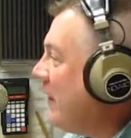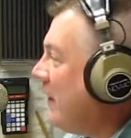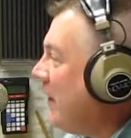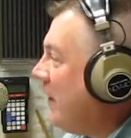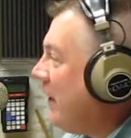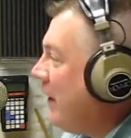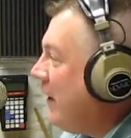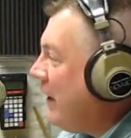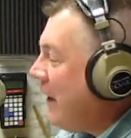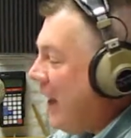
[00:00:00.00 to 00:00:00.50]
of
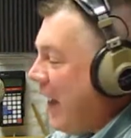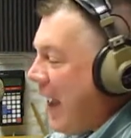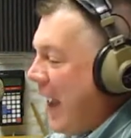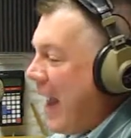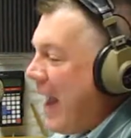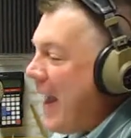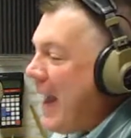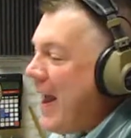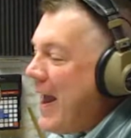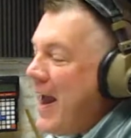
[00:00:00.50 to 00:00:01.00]
hits.
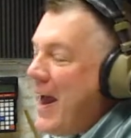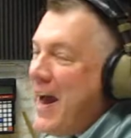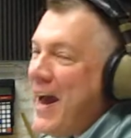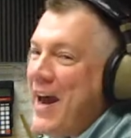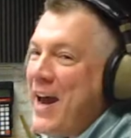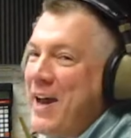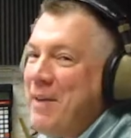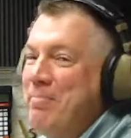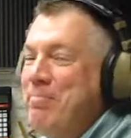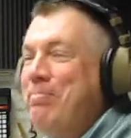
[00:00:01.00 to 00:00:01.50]

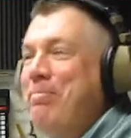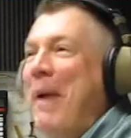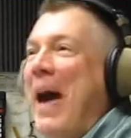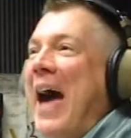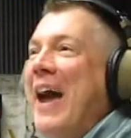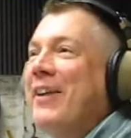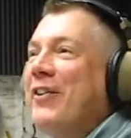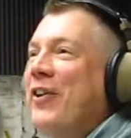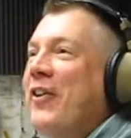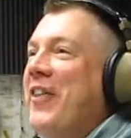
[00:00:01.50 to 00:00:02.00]
And
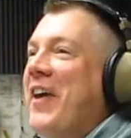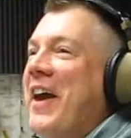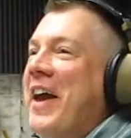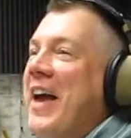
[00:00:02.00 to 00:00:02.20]
back to the